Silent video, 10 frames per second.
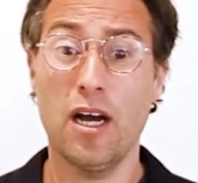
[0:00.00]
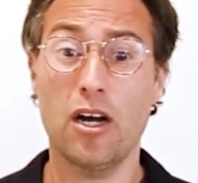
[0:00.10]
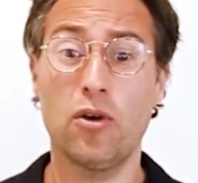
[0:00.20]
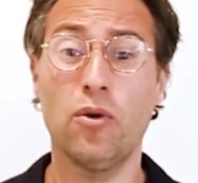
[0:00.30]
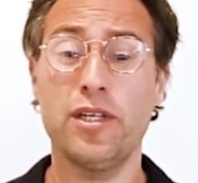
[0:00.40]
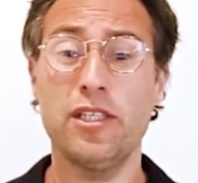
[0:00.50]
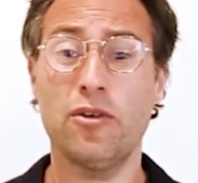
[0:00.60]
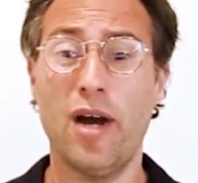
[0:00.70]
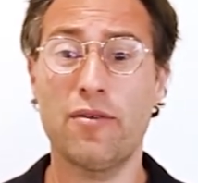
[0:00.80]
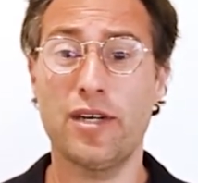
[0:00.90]
According
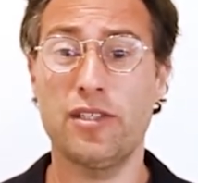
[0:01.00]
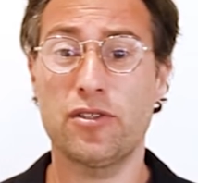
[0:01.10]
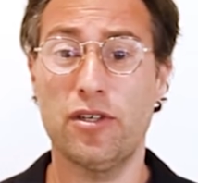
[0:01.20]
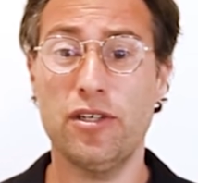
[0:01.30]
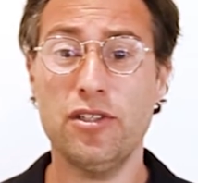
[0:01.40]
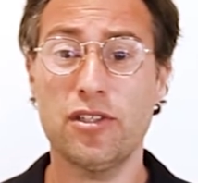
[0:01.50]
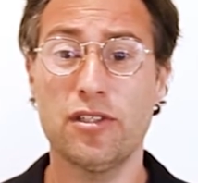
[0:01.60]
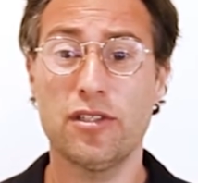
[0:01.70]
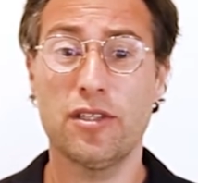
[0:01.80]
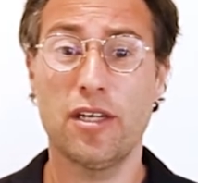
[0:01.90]
to our research,
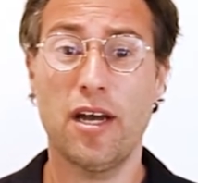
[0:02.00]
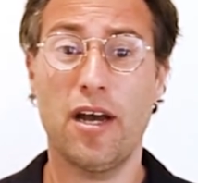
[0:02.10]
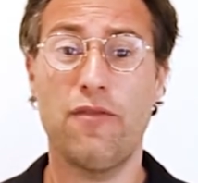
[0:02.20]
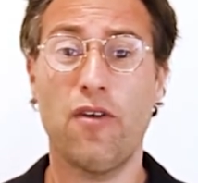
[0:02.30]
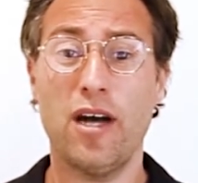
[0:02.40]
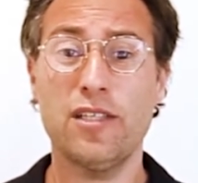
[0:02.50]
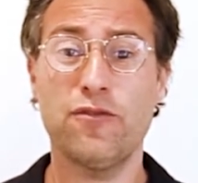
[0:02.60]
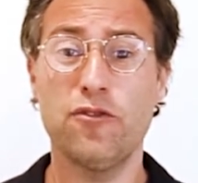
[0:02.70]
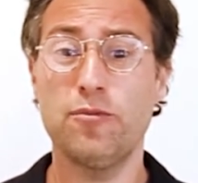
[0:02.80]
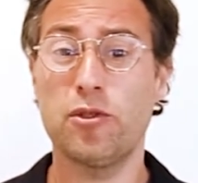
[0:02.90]
advice
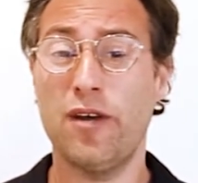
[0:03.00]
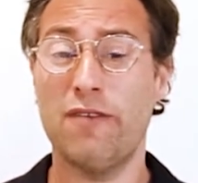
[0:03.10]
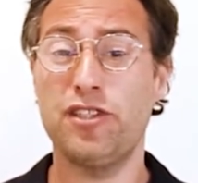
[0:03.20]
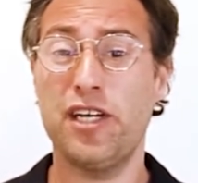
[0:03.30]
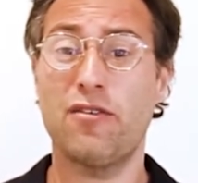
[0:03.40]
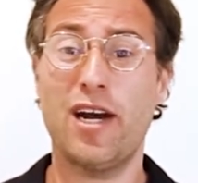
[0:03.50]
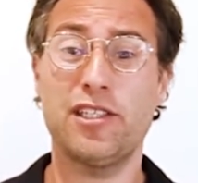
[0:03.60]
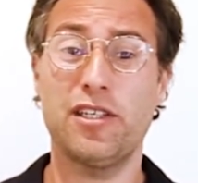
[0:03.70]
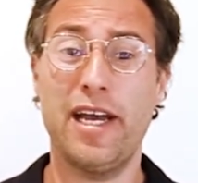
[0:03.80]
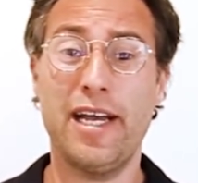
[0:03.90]
firms who have
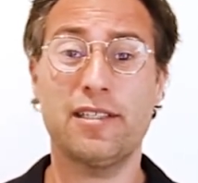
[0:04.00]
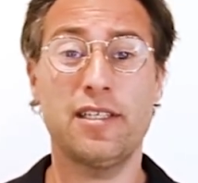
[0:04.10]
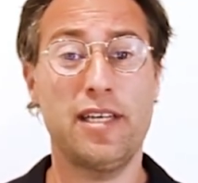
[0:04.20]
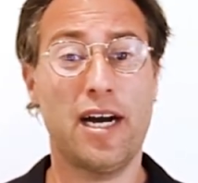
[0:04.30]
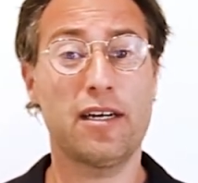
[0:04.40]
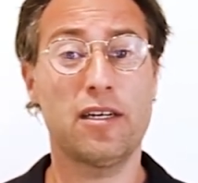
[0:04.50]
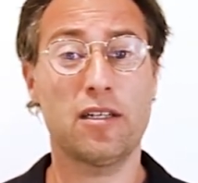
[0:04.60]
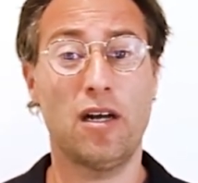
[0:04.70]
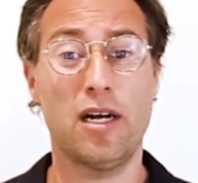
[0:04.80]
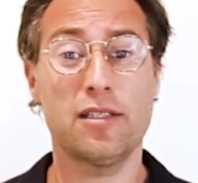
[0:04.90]
Generation X and younger
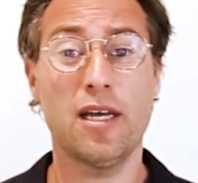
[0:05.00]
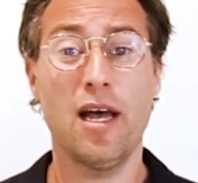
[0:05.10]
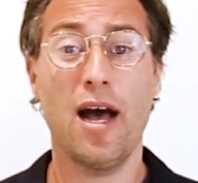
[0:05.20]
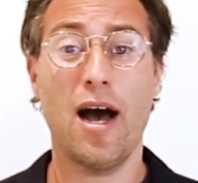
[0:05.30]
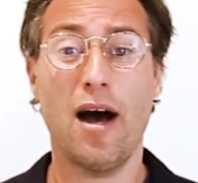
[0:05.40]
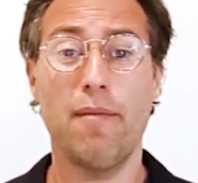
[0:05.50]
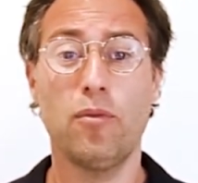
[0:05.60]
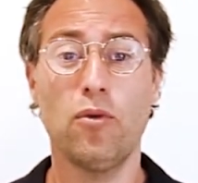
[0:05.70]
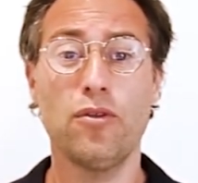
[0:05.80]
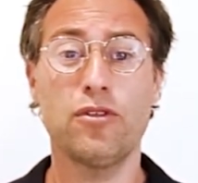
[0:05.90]
clients are
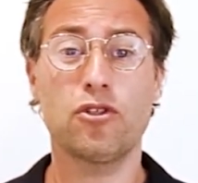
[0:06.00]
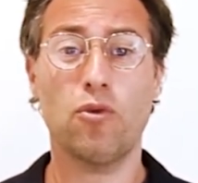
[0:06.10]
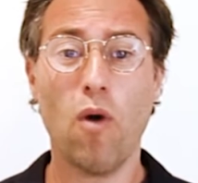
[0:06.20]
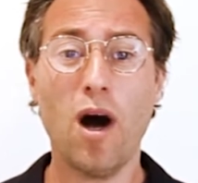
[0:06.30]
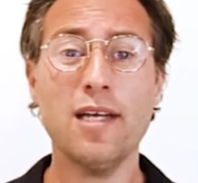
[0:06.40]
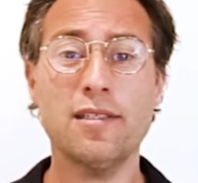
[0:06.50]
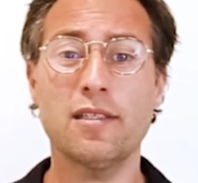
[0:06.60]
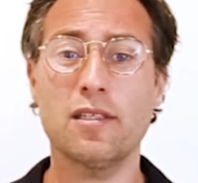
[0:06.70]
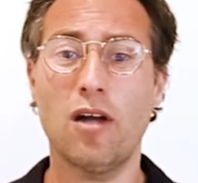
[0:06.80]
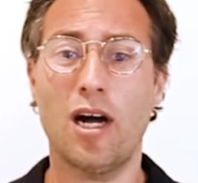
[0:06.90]
more than twice
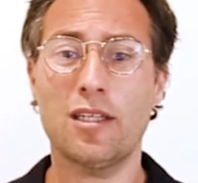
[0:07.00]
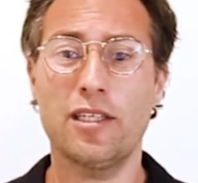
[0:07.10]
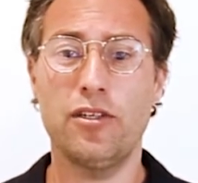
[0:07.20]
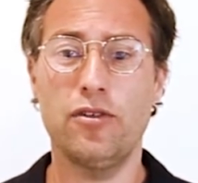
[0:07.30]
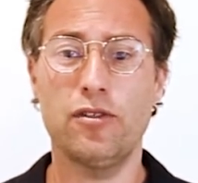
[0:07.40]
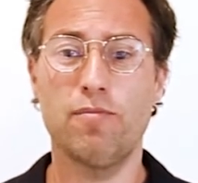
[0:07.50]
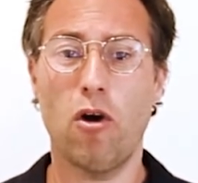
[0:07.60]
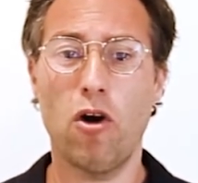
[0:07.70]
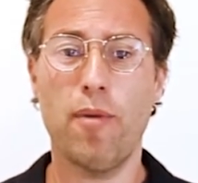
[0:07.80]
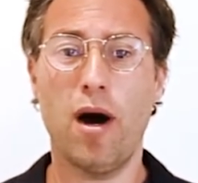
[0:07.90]
as likely to use
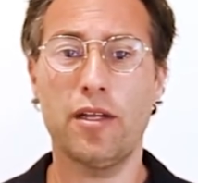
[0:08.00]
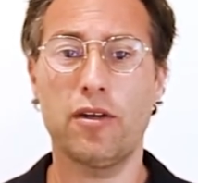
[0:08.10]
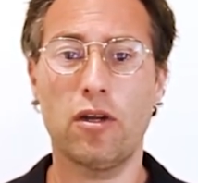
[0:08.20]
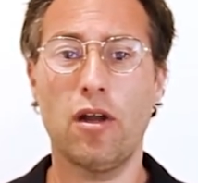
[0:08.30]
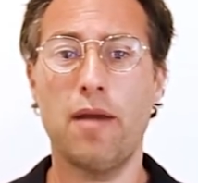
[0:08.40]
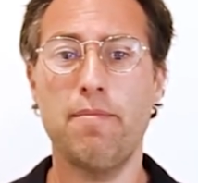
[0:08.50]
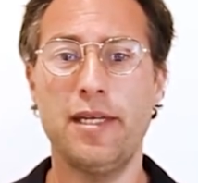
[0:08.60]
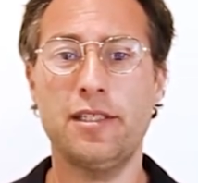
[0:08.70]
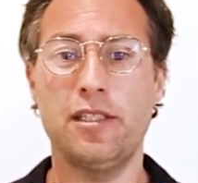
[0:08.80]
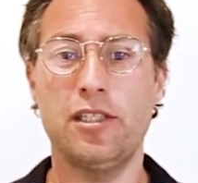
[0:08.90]
mobile and online
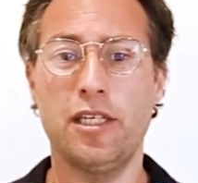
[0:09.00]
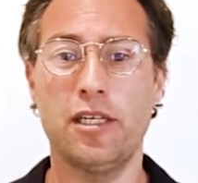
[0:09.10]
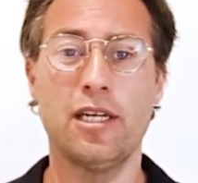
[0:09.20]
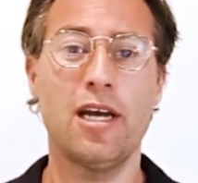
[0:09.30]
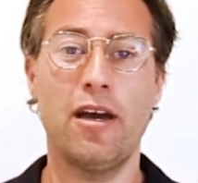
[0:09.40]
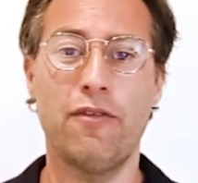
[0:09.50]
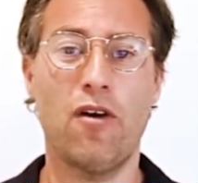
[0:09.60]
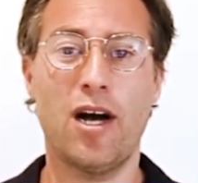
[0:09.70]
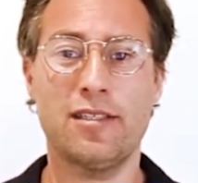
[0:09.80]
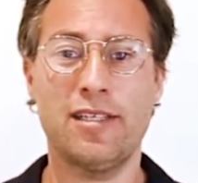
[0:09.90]
messaging
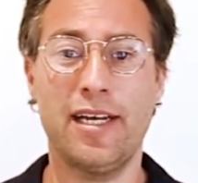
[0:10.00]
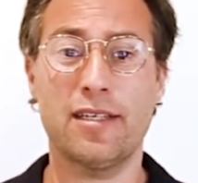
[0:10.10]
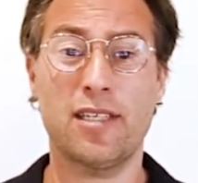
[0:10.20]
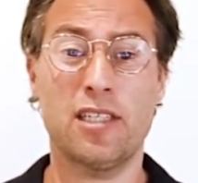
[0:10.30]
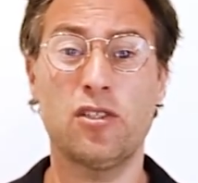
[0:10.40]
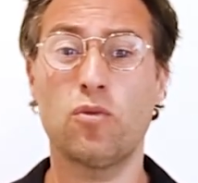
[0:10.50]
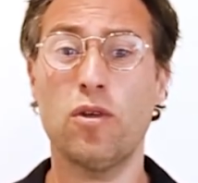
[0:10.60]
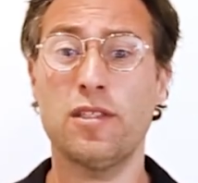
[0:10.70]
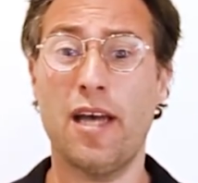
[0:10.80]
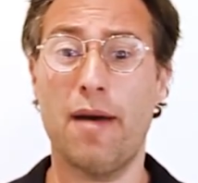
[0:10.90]
advice tech, such as
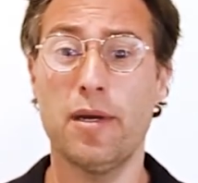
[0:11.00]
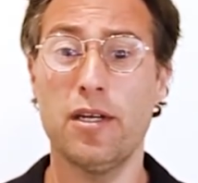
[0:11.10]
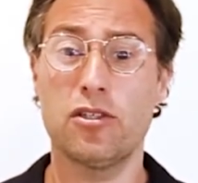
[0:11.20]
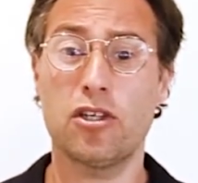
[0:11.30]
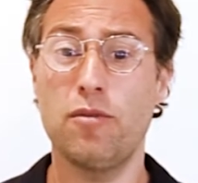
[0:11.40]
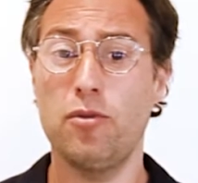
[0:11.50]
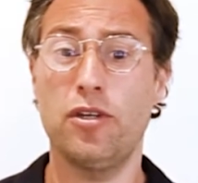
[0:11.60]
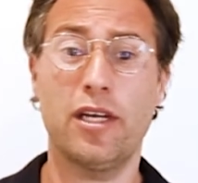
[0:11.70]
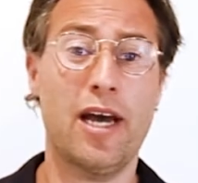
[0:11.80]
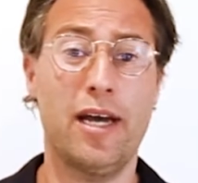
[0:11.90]
WhatsApp, to
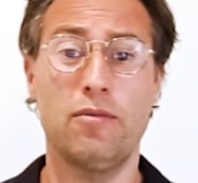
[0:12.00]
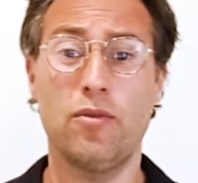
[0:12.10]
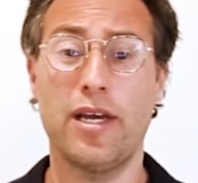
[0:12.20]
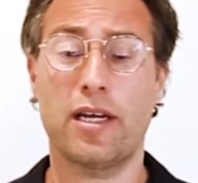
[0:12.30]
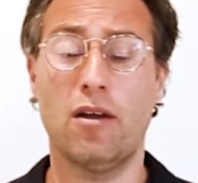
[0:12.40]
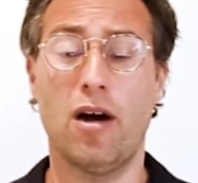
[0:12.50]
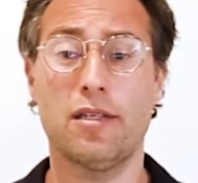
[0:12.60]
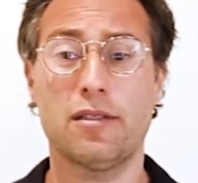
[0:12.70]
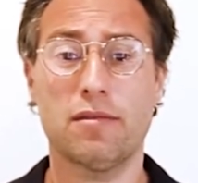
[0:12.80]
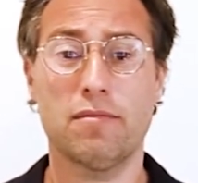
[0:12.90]
communicate with their
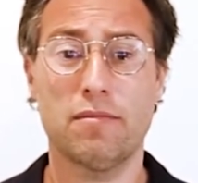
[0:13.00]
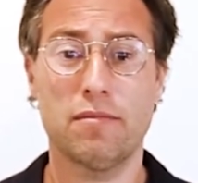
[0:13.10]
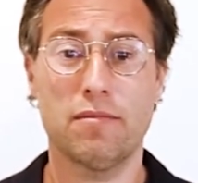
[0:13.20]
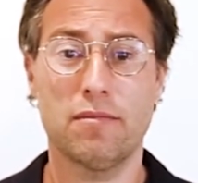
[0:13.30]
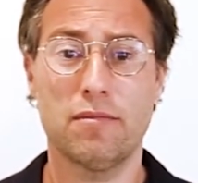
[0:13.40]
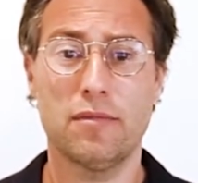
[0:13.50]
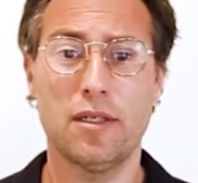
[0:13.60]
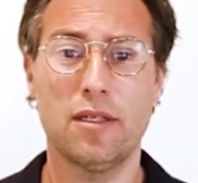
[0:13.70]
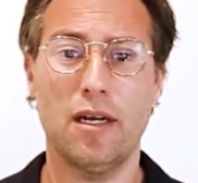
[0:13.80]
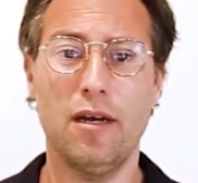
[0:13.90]
clients.
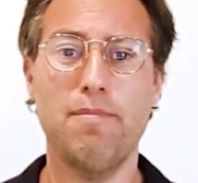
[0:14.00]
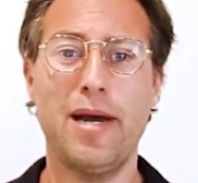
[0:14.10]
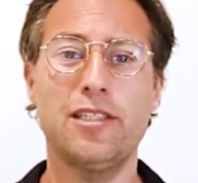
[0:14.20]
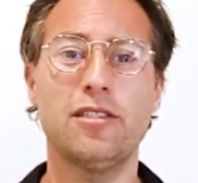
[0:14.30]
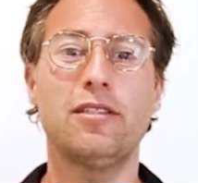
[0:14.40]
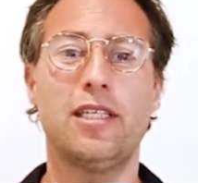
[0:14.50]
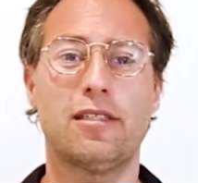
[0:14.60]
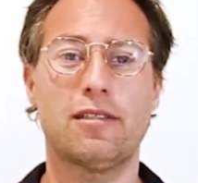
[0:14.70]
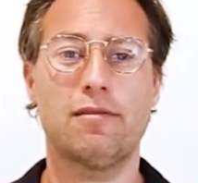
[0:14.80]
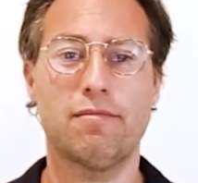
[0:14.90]
Imagine
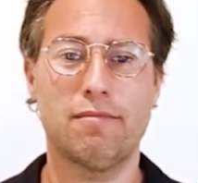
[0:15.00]
this.